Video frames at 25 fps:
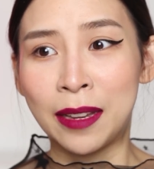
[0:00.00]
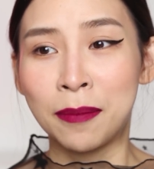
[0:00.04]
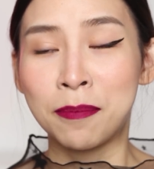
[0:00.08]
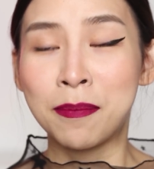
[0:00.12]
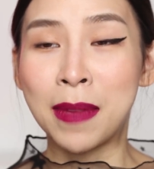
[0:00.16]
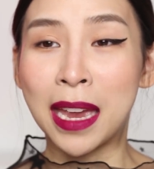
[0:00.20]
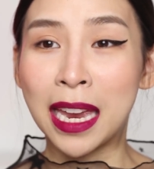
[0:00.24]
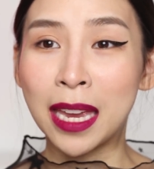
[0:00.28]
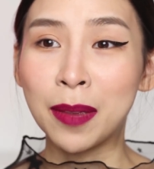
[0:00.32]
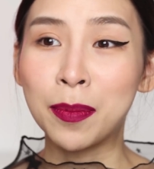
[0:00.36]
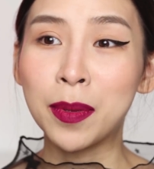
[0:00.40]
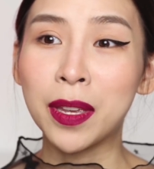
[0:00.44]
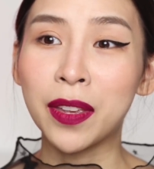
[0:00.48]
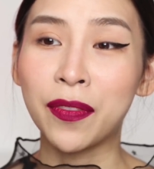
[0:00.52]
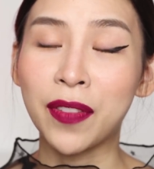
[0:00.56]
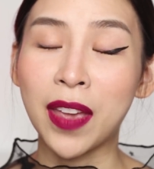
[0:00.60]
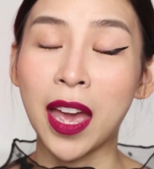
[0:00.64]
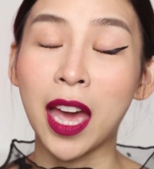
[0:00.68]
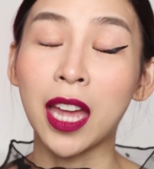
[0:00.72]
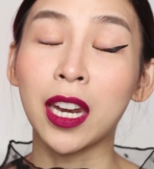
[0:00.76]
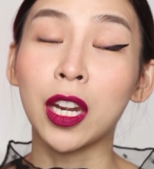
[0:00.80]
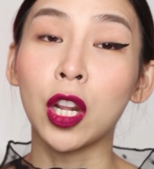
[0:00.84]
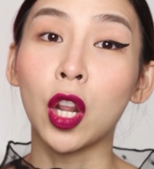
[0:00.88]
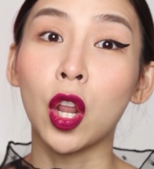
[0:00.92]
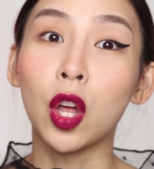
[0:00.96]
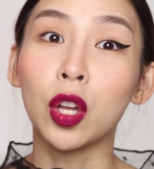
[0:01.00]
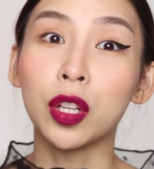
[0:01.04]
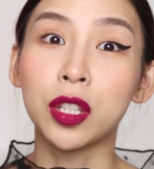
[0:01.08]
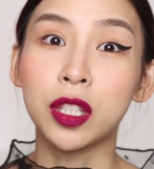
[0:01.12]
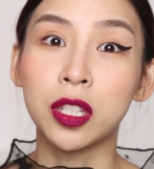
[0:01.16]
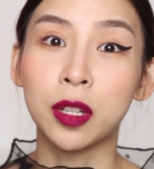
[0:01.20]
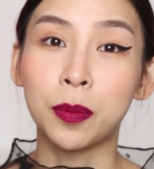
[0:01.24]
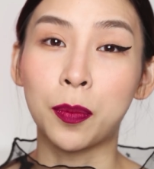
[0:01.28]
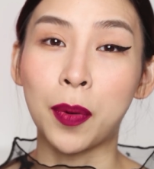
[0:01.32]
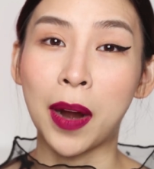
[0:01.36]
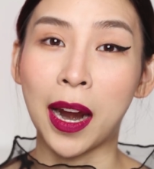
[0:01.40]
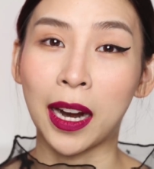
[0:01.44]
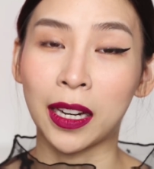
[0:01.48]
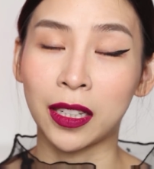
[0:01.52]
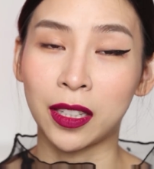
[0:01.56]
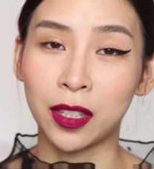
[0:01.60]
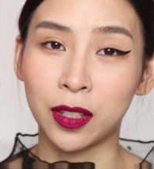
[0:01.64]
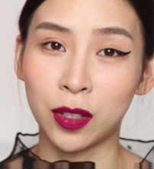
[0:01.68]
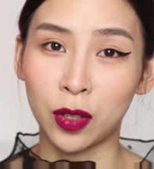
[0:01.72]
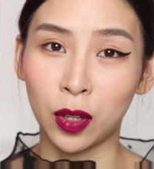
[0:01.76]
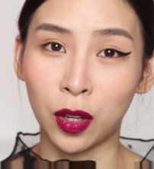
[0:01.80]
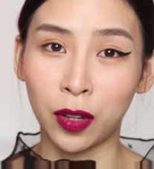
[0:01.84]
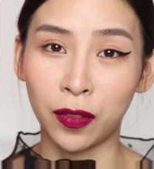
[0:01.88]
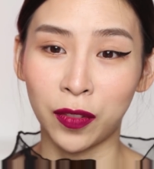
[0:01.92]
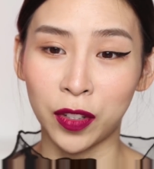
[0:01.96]
maybe if you had lots of
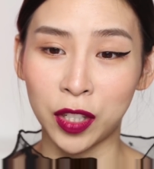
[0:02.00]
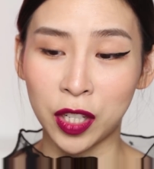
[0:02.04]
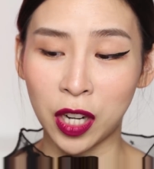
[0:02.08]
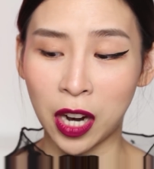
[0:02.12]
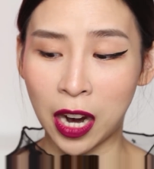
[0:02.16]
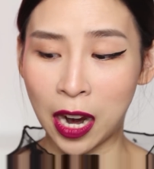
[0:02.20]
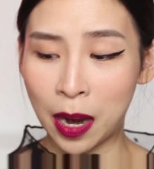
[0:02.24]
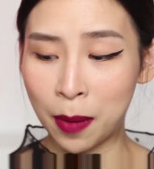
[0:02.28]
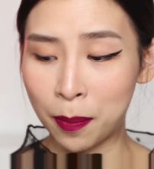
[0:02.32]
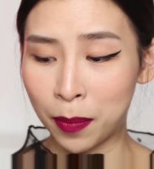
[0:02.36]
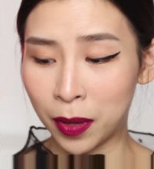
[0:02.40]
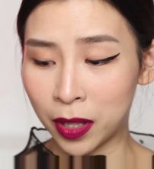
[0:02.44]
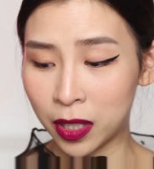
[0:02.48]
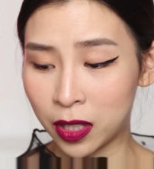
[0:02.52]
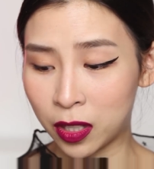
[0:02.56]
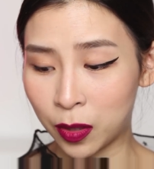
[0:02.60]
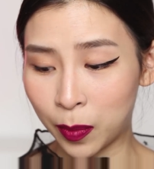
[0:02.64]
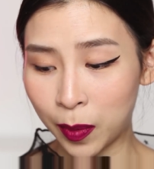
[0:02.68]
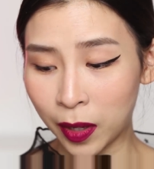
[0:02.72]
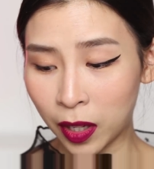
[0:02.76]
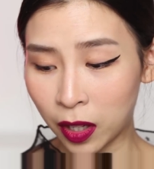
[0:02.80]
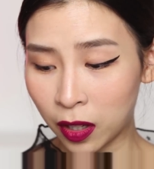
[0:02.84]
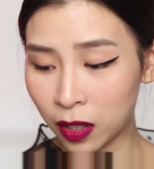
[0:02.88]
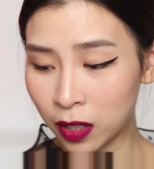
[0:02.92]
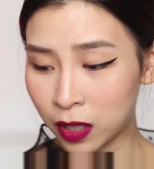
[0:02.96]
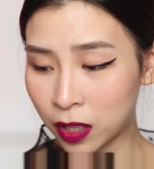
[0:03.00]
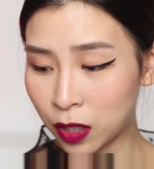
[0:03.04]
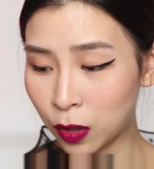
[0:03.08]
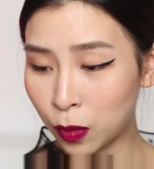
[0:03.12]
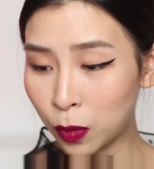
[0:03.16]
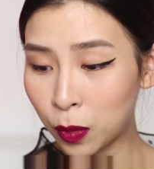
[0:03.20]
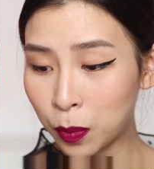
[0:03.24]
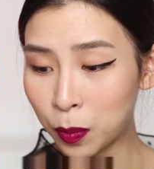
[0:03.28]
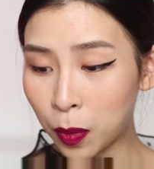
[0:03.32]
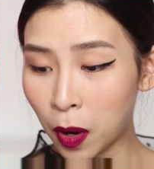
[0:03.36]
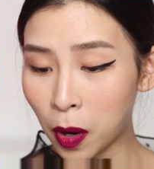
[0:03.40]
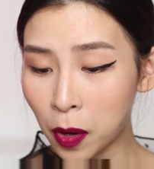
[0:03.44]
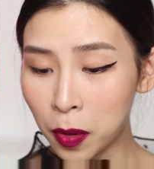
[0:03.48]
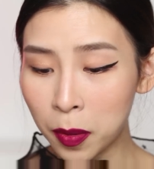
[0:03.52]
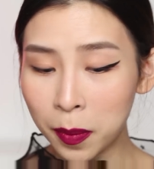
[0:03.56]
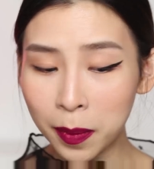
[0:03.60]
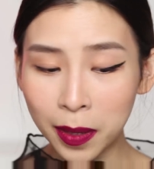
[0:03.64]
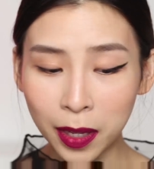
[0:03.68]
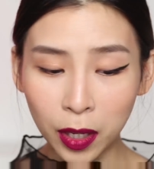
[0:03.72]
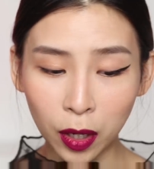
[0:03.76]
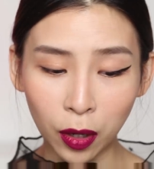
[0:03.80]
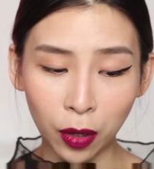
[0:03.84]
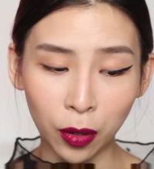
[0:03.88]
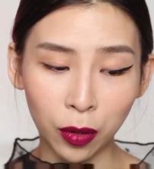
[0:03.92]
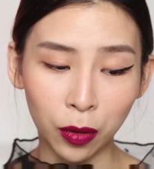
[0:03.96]
practice over time, but to be honest, you would
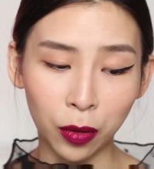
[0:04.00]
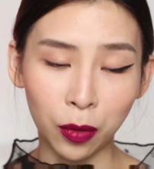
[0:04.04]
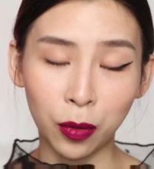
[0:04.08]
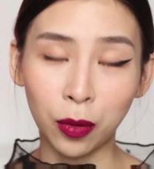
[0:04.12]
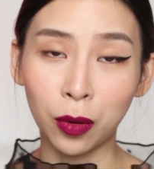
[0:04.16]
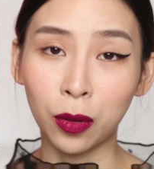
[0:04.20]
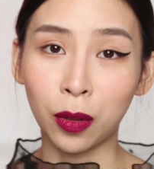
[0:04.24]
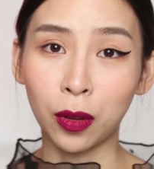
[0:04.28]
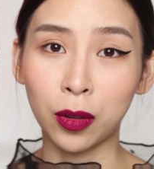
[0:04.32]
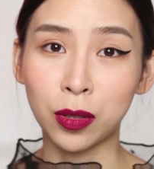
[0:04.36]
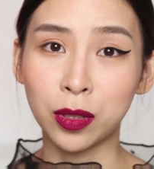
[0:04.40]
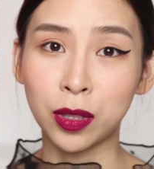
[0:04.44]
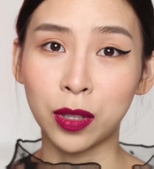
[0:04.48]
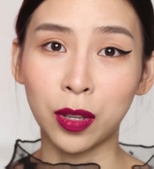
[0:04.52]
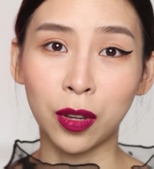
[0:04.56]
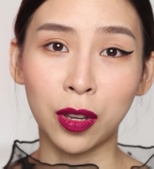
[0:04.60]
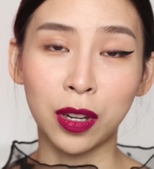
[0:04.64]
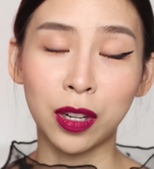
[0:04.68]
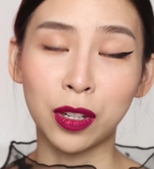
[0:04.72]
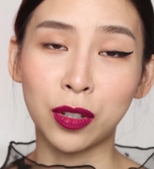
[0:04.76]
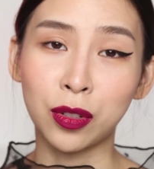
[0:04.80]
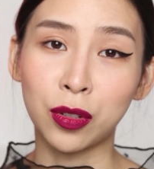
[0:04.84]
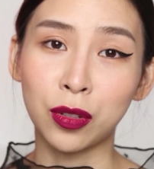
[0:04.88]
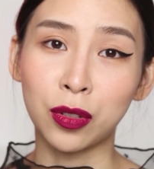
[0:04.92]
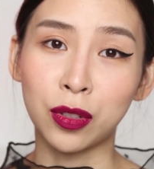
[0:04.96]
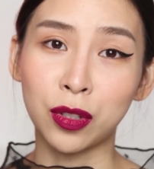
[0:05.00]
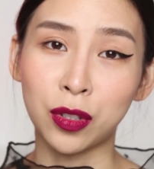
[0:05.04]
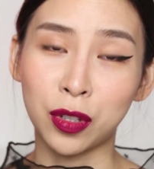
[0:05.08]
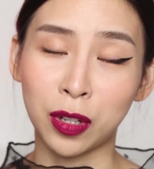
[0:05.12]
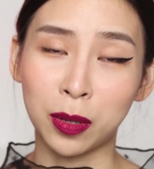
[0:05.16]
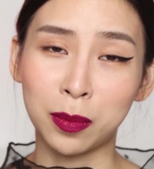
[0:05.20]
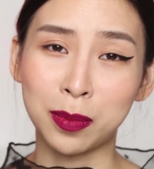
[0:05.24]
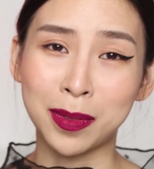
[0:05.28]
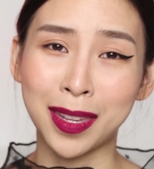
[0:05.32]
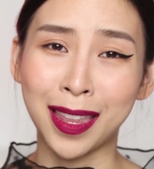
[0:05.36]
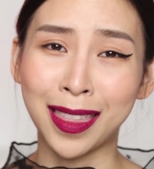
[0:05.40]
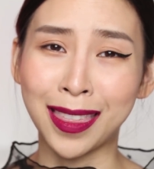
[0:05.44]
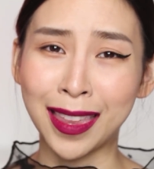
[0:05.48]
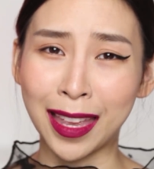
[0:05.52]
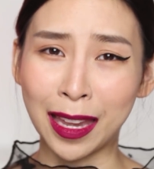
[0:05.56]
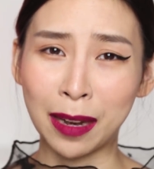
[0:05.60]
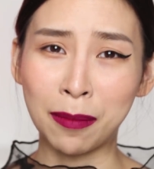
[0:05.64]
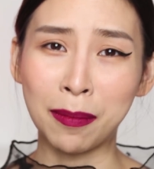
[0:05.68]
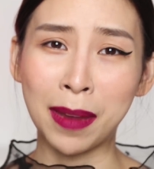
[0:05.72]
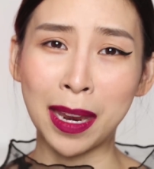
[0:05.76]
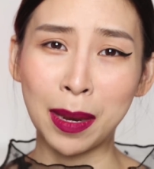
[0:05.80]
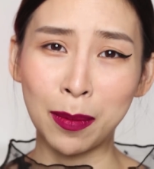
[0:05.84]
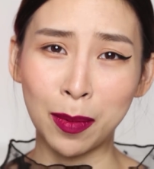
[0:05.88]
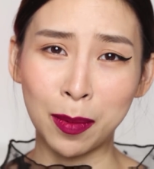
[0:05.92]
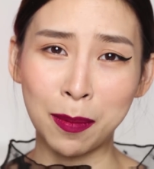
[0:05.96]
probably go through those thirty-two strips and
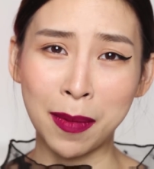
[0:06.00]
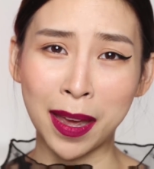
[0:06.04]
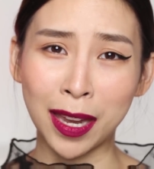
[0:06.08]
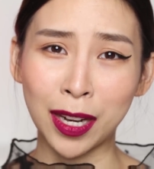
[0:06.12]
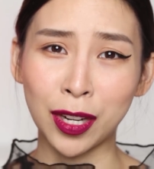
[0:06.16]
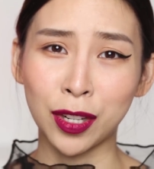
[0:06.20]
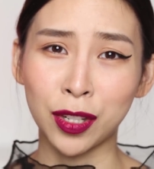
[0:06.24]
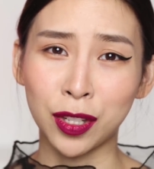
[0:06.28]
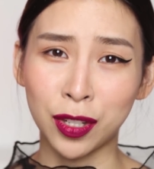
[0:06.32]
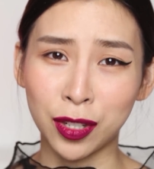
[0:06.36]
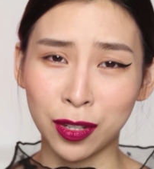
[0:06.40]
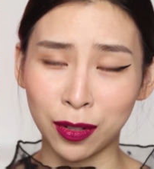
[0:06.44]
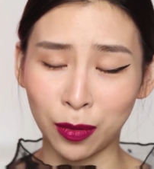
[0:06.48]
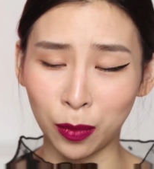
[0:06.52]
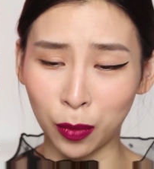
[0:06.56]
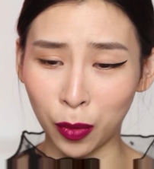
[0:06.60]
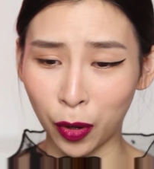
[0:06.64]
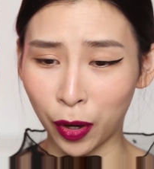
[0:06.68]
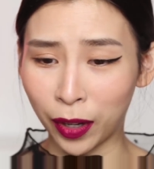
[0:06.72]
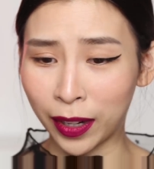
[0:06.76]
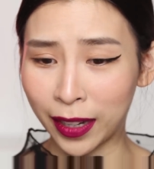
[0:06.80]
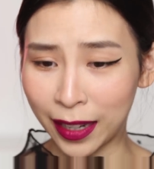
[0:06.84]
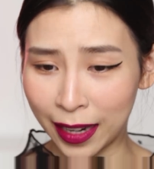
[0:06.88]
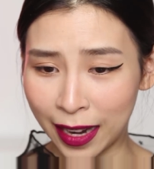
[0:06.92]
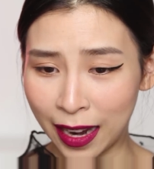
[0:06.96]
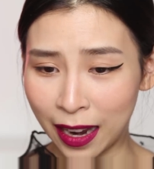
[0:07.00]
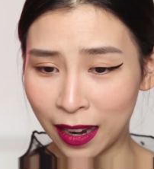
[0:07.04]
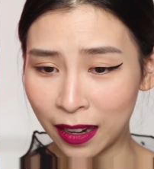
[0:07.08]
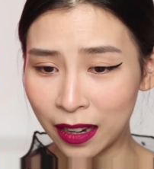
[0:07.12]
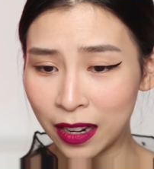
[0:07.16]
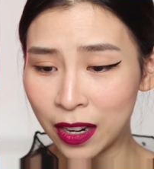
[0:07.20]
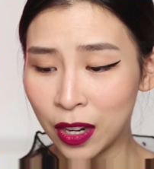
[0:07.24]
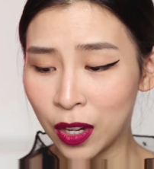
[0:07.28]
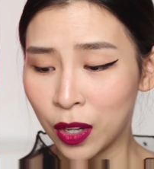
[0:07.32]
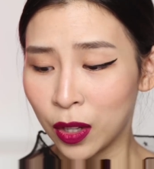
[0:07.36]
then maybe manage to work it out.